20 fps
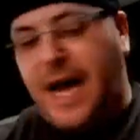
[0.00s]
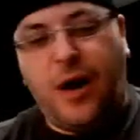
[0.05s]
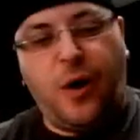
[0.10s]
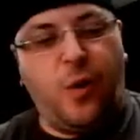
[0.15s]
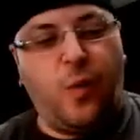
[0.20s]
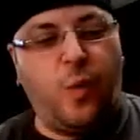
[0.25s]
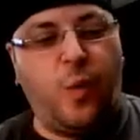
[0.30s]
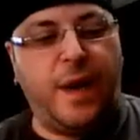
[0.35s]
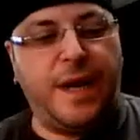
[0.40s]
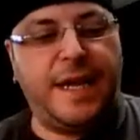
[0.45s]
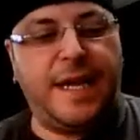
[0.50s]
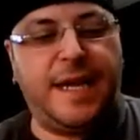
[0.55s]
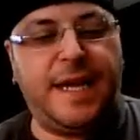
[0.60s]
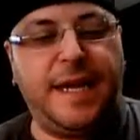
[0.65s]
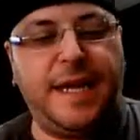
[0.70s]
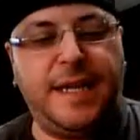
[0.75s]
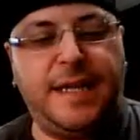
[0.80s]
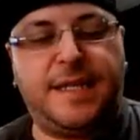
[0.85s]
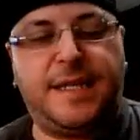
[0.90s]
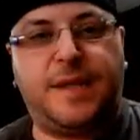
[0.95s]
Now, when
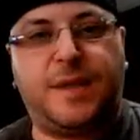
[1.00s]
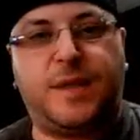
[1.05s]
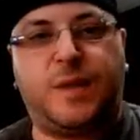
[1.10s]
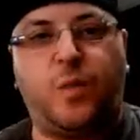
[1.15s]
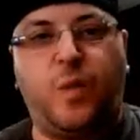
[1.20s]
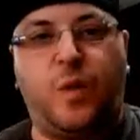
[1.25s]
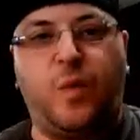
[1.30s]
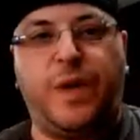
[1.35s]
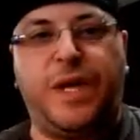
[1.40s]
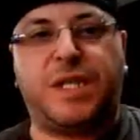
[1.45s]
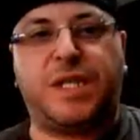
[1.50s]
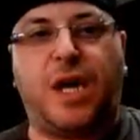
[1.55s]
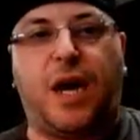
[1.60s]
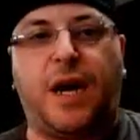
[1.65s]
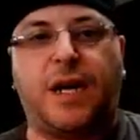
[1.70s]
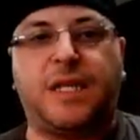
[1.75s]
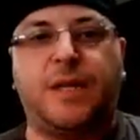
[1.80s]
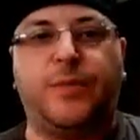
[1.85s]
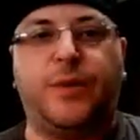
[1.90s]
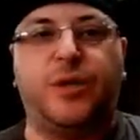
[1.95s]
we
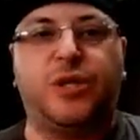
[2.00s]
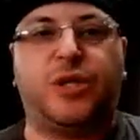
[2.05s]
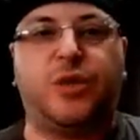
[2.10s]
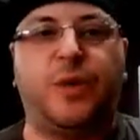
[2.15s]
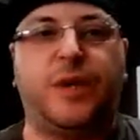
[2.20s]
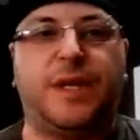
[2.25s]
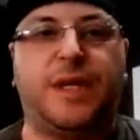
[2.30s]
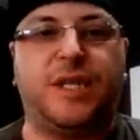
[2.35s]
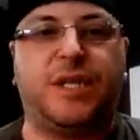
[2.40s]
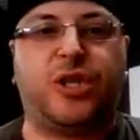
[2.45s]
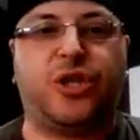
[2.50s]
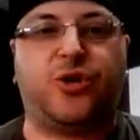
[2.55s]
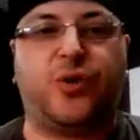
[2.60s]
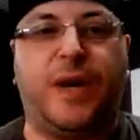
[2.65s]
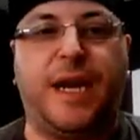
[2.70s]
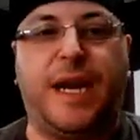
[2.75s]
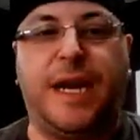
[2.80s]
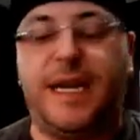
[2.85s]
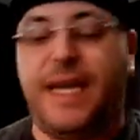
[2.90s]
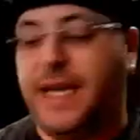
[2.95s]
talked about doing this
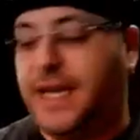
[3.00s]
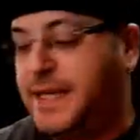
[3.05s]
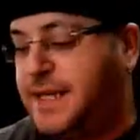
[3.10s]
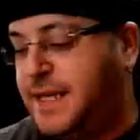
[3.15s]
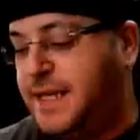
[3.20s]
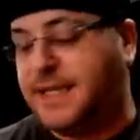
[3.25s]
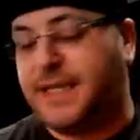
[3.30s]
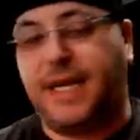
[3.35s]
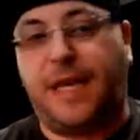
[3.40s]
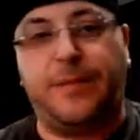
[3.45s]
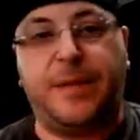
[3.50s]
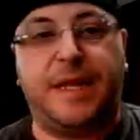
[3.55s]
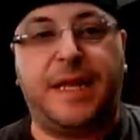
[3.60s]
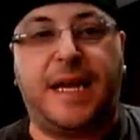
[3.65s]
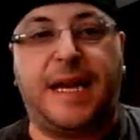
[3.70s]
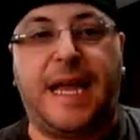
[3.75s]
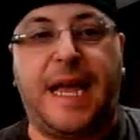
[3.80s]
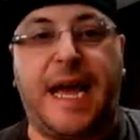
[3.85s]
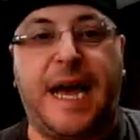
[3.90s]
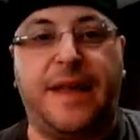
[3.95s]
trade, he did tell
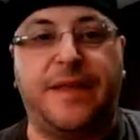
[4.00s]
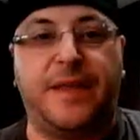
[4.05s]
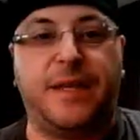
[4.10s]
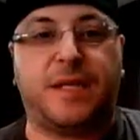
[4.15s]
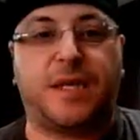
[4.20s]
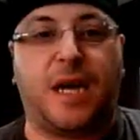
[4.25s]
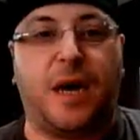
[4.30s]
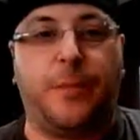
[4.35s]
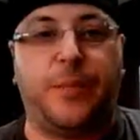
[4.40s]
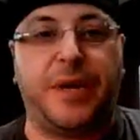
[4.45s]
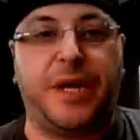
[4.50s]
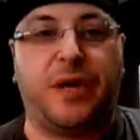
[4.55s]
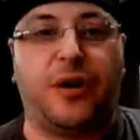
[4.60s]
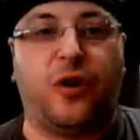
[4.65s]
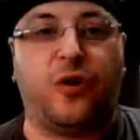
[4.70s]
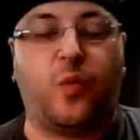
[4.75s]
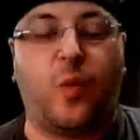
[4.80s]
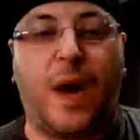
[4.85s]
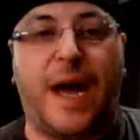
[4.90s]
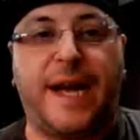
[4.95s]
me that he had this
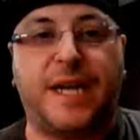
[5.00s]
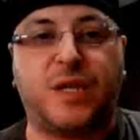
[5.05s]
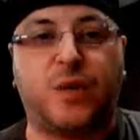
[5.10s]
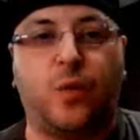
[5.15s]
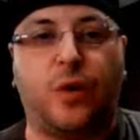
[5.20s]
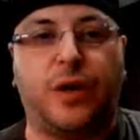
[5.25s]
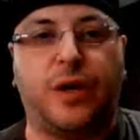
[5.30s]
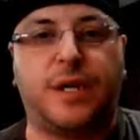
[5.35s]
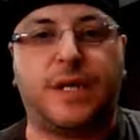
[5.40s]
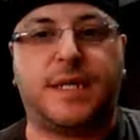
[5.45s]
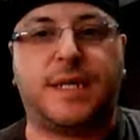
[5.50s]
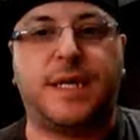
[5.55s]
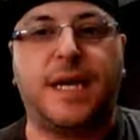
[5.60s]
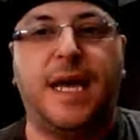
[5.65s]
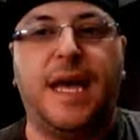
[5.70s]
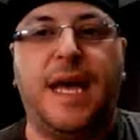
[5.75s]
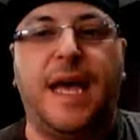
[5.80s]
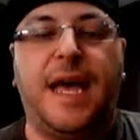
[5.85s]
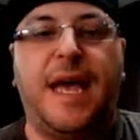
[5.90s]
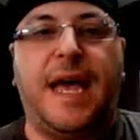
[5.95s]
company called
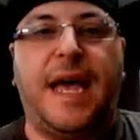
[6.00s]
Waxworks,